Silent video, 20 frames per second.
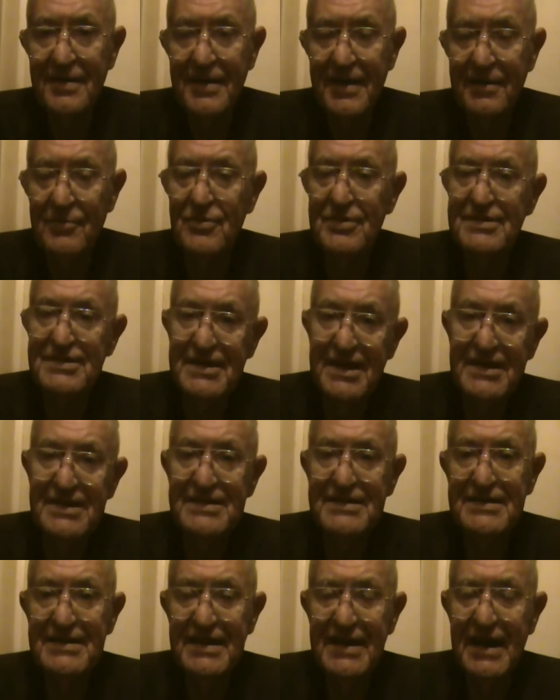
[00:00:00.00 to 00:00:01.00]
and we
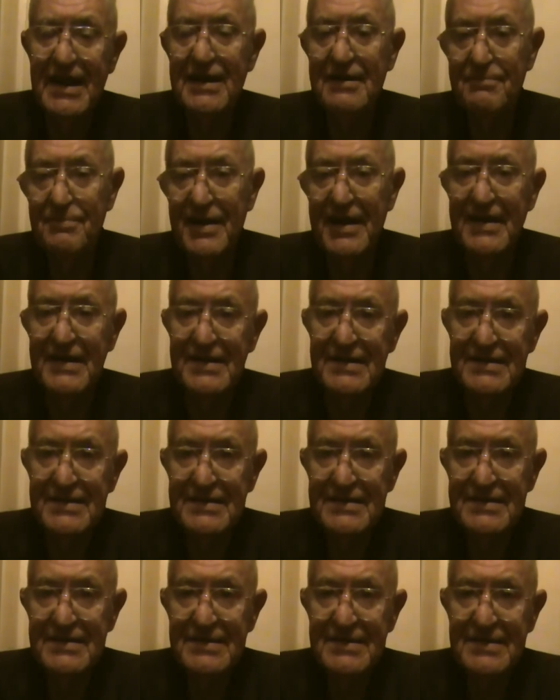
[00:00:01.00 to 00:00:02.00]
stays out of
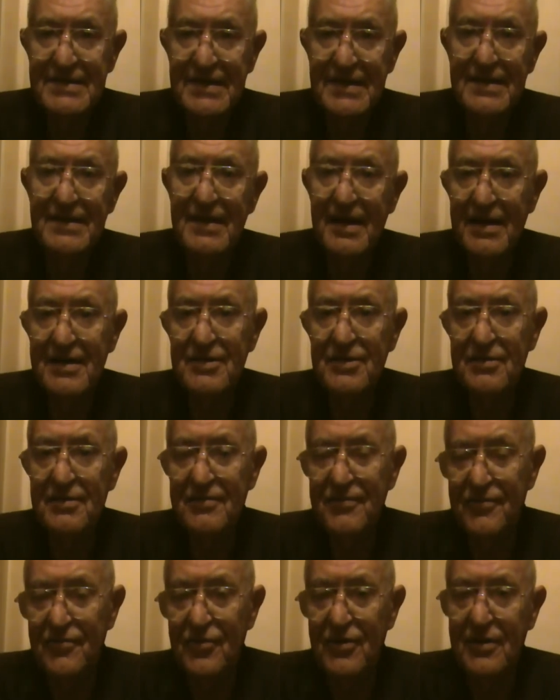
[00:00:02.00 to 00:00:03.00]
balance and
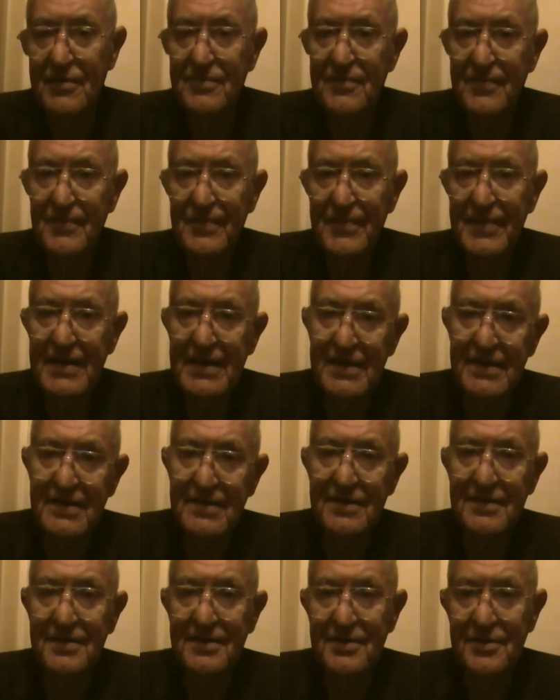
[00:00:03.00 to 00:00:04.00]
non-uniform,
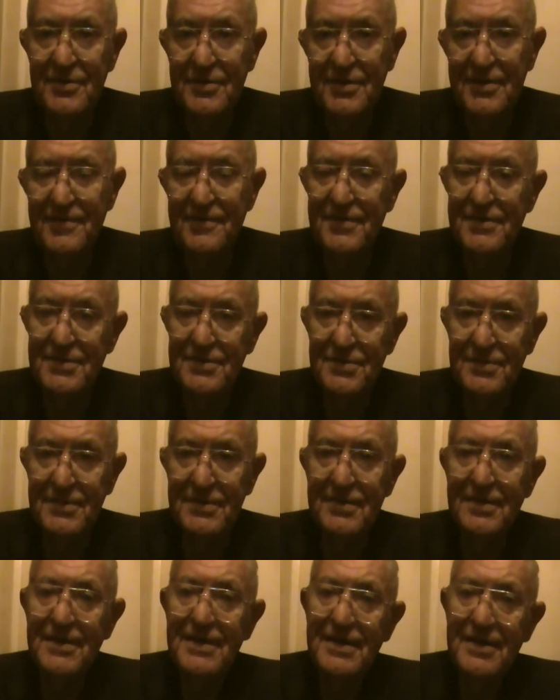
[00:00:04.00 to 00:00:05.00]
then the universe
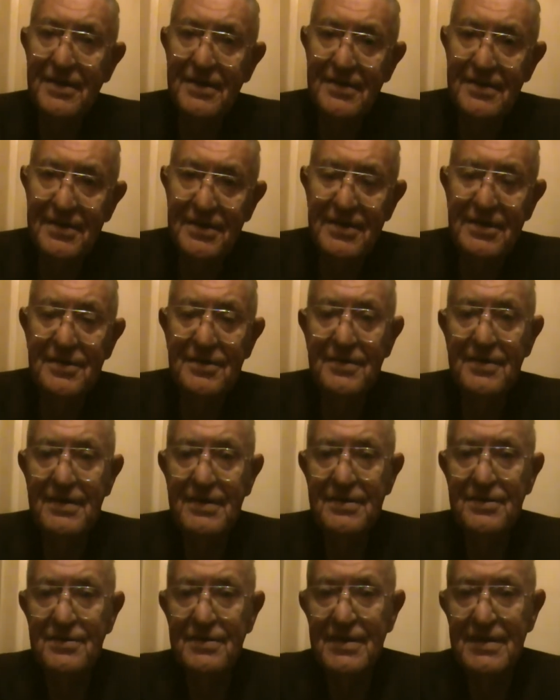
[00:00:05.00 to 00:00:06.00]
will continue
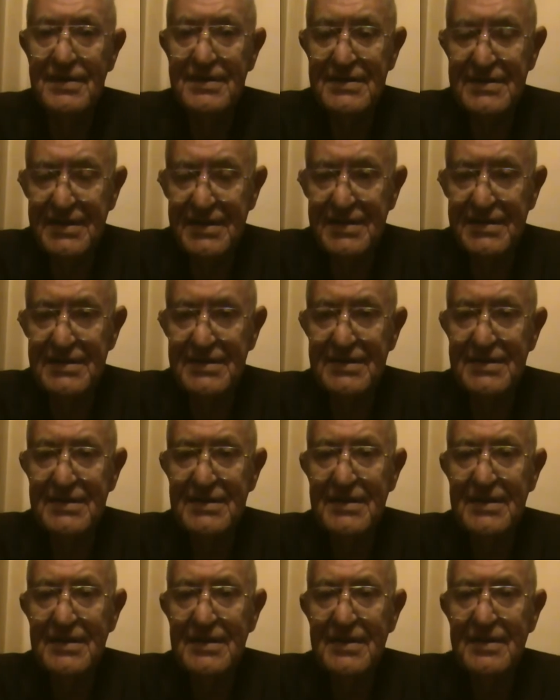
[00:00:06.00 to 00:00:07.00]
to exist
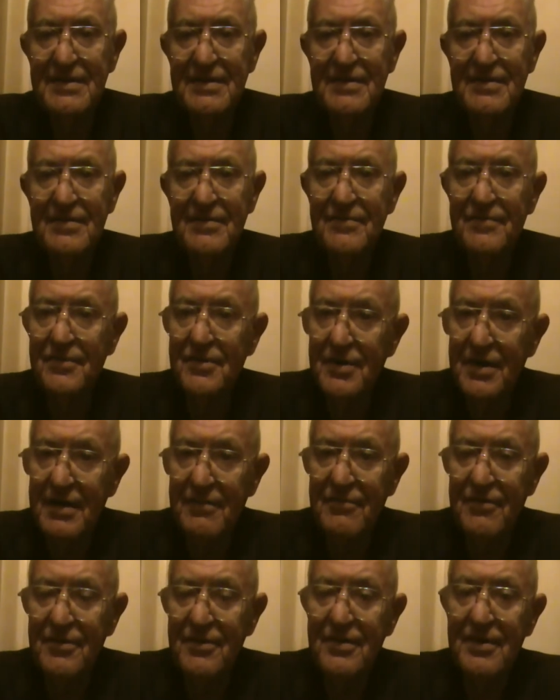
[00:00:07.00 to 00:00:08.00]

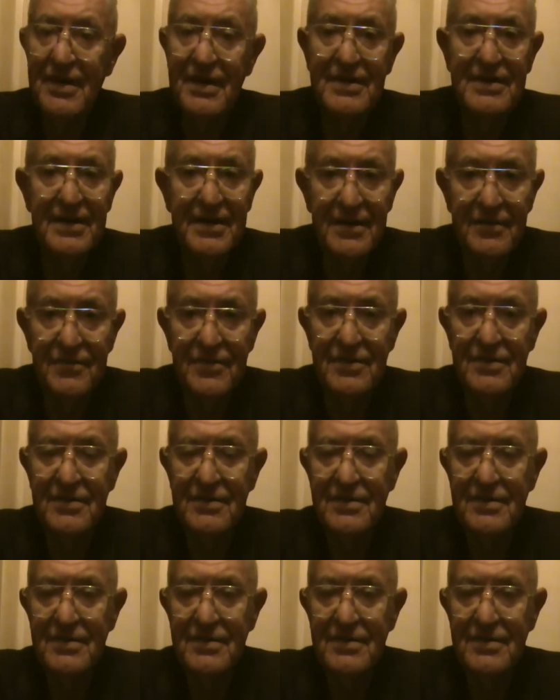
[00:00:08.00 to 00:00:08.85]
forever and ever,